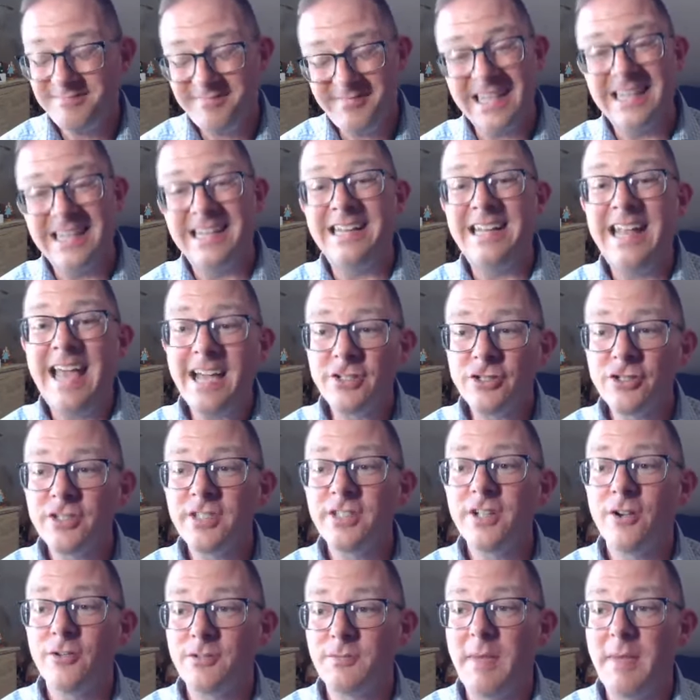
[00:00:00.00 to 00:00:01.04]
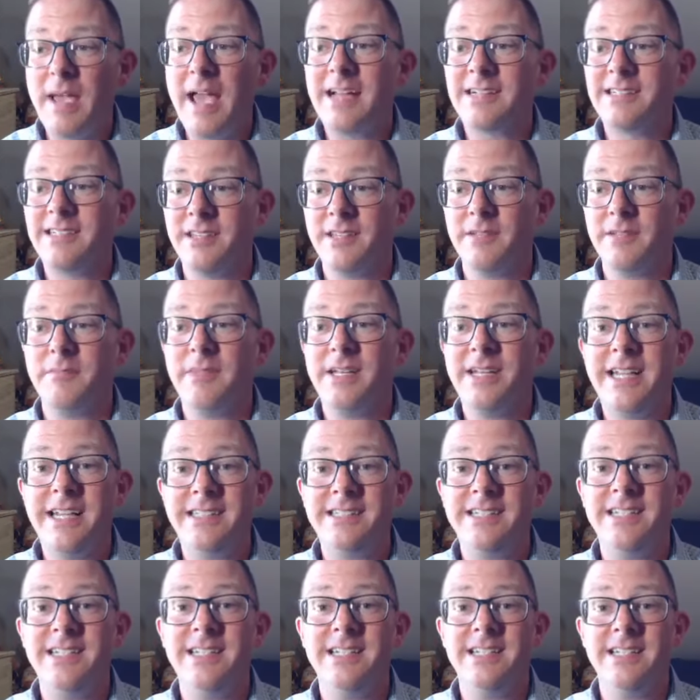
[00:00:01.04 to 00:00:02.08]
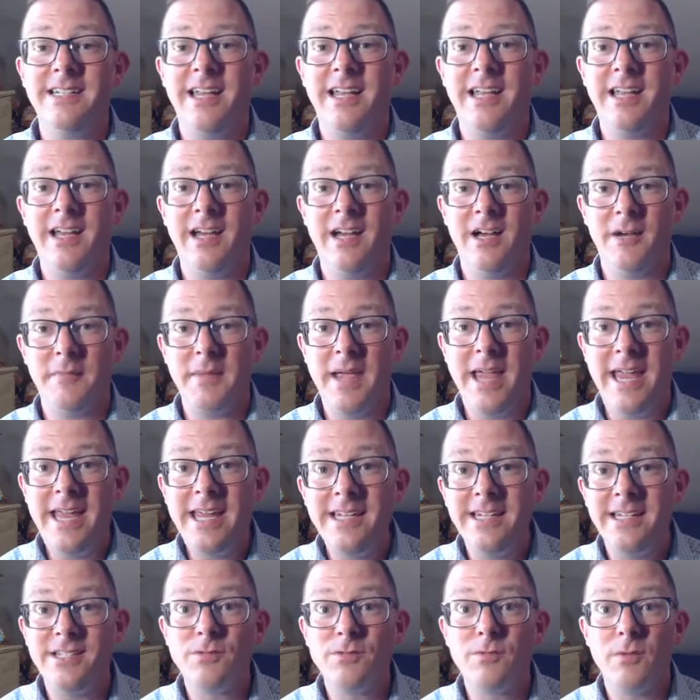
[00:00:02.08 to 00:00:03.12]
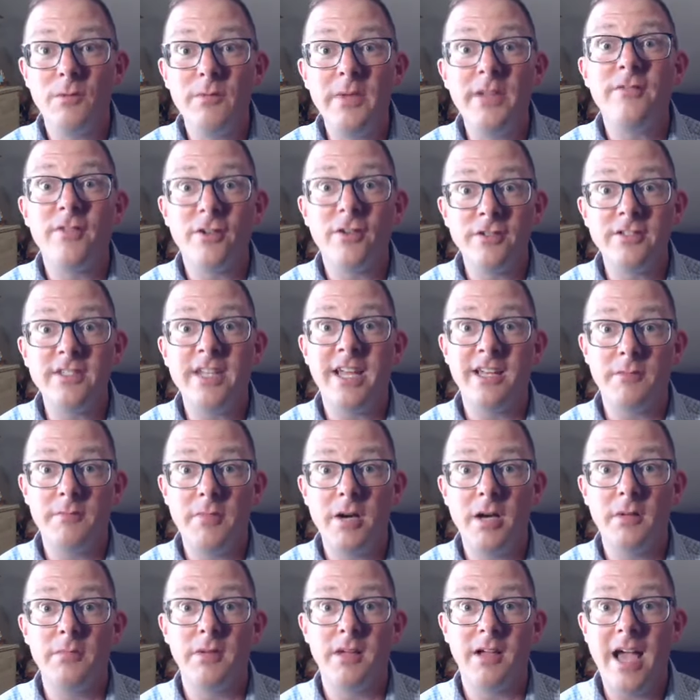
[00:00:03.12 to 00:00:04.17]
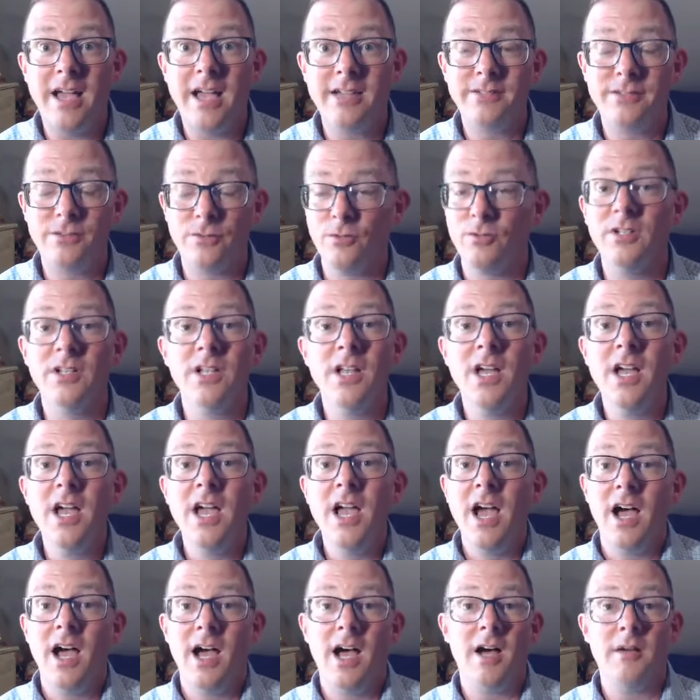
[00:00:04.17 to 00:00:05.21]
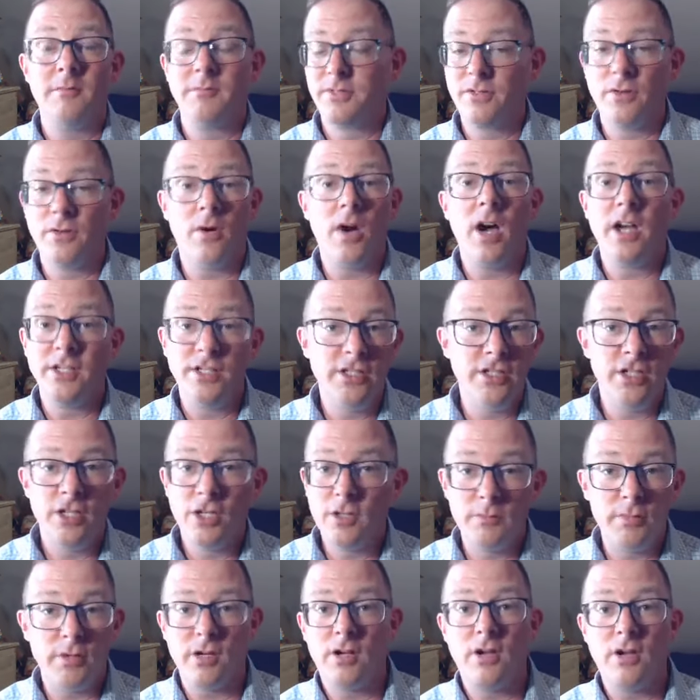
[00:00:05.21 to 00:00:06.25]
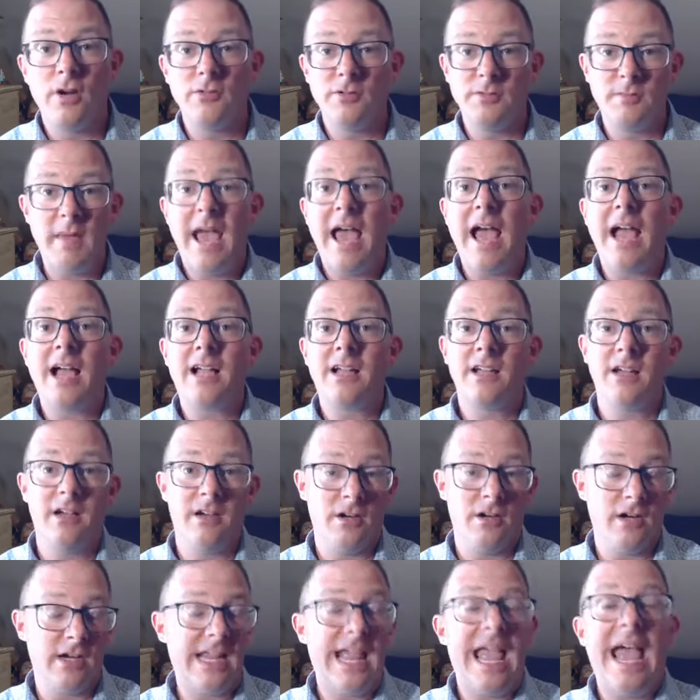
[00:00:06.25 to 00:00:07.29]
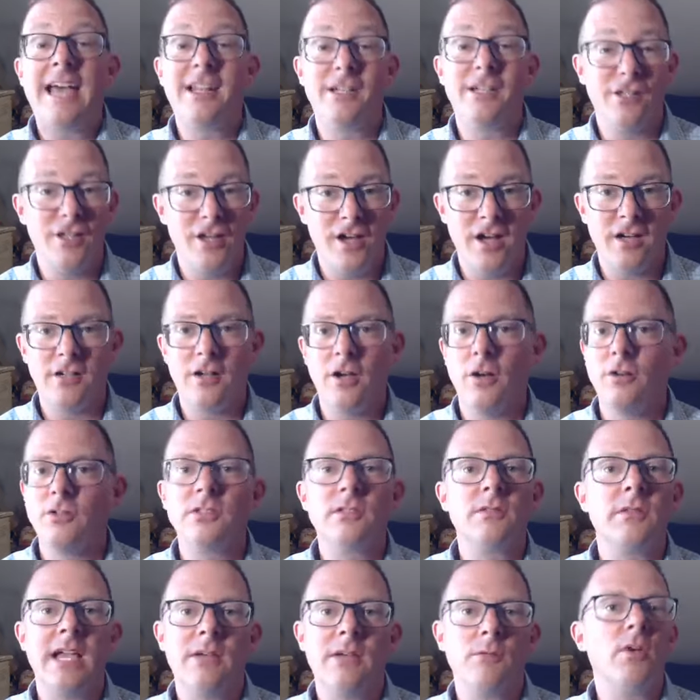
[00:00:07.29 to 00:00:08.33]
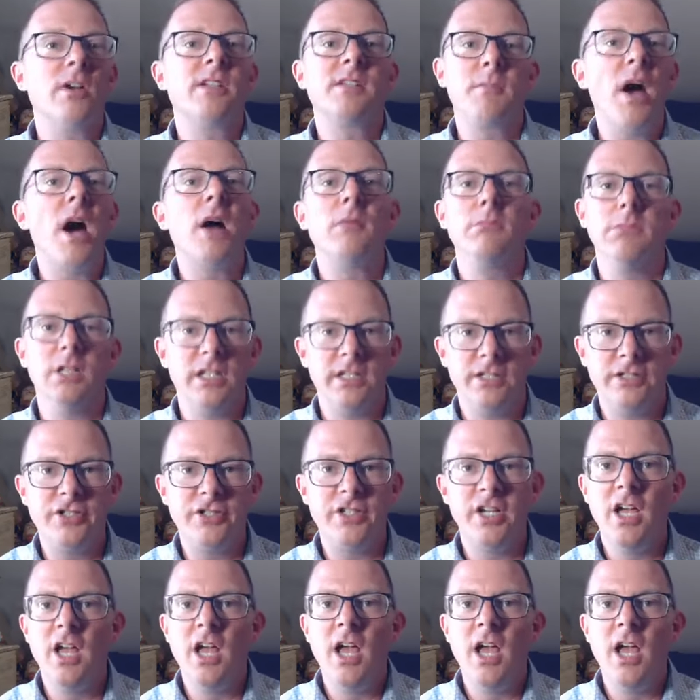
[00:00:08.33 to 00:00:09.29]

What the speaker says: And it actually goes back to the mid-1880s when we first had a public high school. So a yearbook goes back, or a catalog was published